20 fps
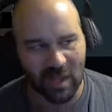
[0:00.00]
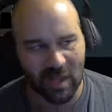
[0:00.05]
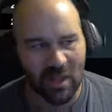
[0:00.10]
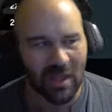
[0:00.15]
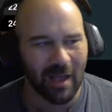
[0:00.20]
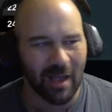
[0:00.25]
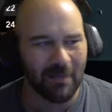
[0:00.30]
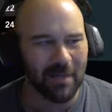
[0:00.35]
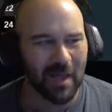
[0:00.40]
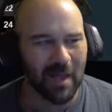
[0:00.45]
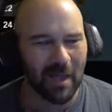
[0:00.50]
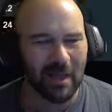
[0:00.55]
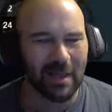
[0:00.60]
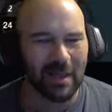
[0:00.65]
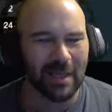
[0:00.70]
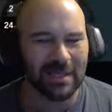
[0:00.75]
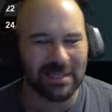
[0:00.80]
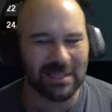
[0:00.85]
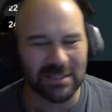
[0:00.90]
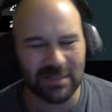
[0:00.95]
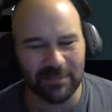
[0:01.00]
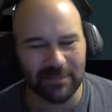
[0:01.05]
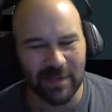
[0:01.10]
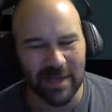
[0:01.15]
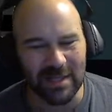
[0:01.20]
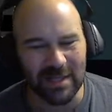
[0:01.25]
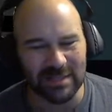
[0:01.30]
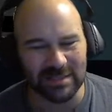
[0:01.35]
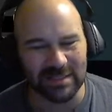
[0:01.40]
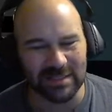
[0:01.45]
mean, I guess it
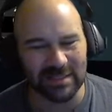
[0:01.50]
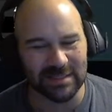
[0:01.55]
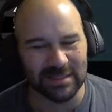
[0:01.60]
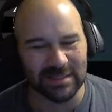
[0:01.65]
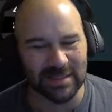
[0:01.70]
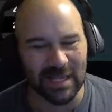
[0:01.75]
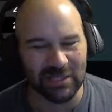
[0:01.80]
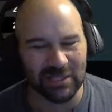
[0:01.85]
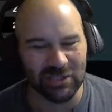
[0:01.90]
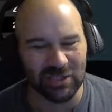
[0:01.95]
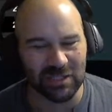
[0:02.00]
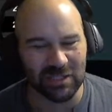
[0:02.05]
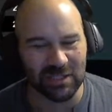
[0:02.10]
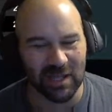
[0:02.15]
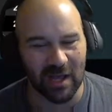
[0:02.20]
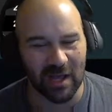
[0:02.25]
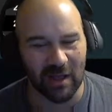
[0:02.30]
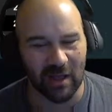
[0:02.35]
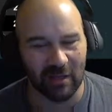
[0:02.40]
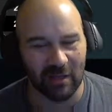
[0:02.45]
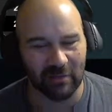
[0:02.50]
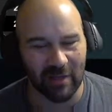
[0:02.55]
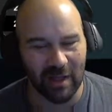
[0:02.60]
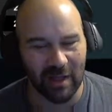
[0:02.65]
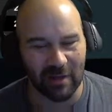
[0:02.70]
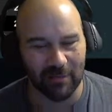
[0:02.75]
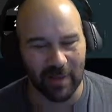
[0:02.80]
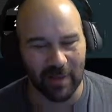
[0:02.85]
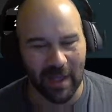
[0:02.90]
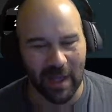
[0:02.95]
depends, because he's actually got a lot
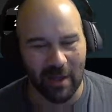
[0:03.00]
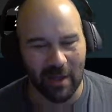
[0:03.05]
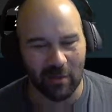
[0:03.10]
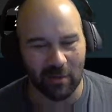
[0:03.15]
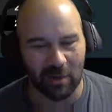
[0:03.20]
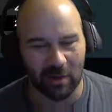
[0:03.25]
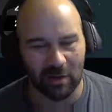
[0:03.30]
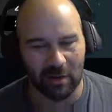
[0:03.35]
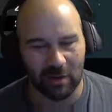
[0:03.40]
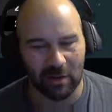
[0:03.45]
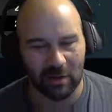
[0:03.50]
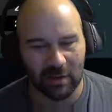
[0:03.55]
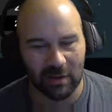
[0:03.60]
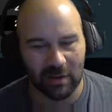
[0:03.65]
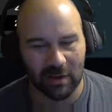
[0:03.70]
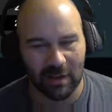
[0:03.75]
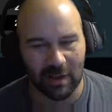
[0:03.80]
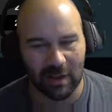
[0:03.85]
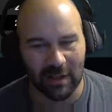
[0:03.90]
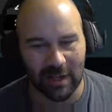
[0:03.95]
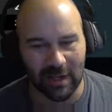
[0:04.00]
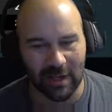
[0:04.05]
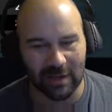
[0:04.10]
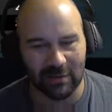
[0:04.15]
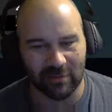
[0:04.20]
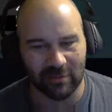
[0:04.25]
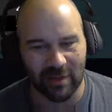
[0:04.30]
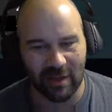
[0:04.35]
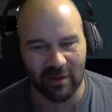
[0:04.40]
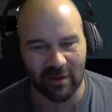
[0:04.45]
of power and a
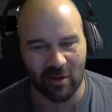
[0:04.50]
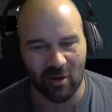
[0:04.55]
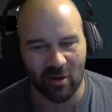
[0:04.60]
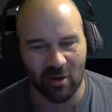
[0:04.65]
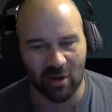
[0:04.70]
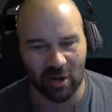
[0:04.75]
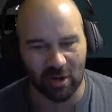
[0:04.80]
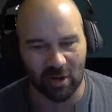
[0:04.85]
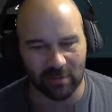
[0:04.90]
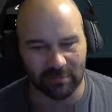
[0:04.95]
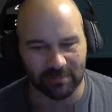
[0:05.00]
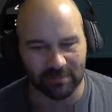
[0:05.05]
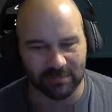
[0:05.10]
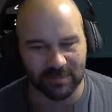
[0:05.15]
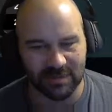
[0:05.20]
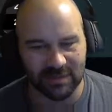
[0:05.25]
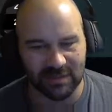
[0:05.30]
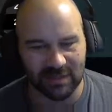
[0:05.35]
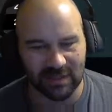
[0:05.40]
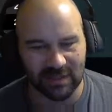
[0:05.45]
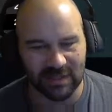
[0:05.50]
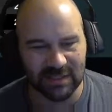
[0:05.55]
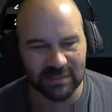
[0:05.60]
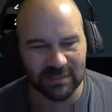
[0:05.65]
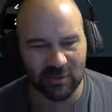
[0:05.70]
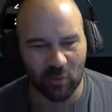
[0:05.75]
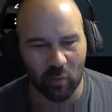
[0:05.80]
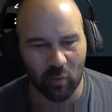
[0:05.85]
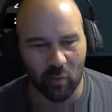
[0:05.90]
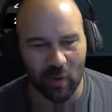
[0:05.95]
lot of arm. So, like, he's
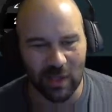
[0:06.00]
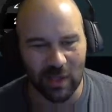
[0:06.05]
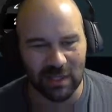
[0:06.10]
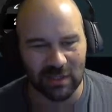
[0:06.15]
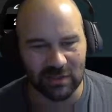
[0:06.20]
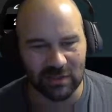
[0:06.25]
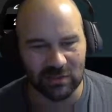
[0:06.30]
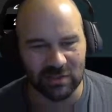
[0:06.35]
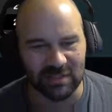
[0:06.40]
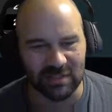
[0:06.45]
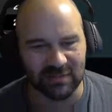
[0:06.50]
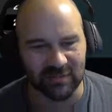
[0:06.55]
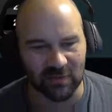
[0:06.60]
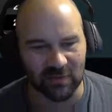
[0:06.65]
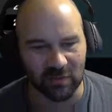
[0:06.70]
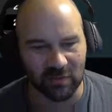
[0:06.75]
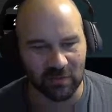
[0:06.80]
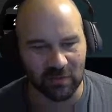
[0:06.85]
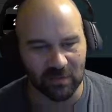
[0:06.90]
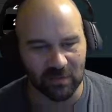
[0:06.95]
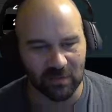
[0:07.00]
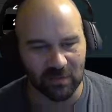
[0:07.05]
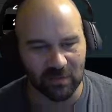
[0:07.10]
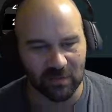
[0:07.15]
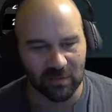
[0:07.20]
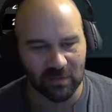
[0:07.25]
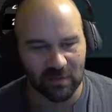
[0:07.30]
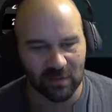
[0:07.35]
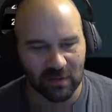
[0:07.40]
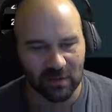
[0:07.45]
quite useful.
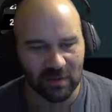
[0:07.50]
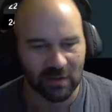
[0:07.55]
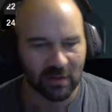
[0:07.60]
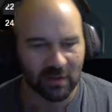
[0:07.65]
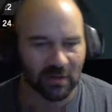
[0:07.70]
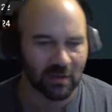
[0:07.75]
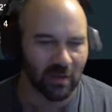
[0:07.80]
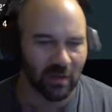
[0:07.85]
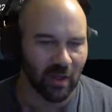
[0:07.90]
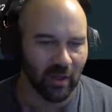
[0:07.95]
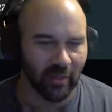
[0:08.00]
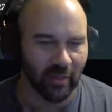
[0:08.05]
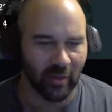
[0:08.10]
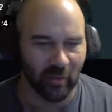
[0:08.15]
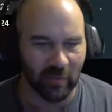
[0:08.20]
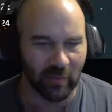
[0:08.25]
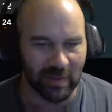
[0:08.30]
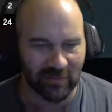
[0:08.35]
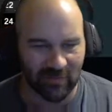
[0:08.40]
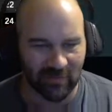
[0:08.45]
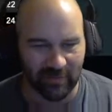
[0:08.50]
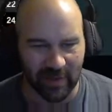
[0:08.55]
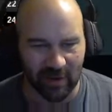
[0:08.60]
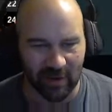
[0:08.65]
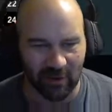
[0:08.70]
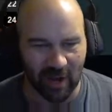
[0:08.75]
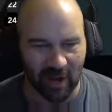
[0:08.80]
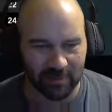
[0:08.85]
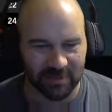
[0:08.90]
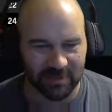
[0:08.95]
Although we have a
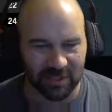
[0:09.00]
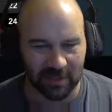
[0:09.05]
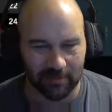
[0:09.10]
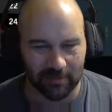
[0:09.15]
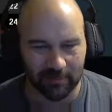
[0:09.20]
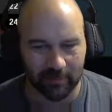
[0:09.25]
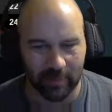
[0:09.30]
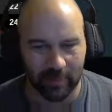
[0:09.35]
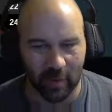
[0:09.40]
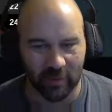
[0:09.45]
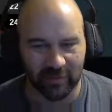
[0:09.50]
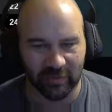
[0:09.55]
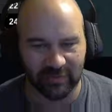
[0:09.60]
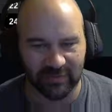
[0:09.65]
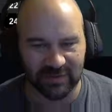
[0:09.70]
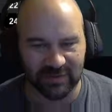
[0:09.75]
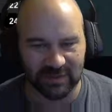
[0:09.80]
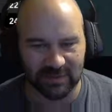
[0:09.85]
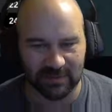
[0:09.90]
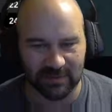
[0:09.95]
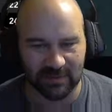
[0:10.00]
better option at both of his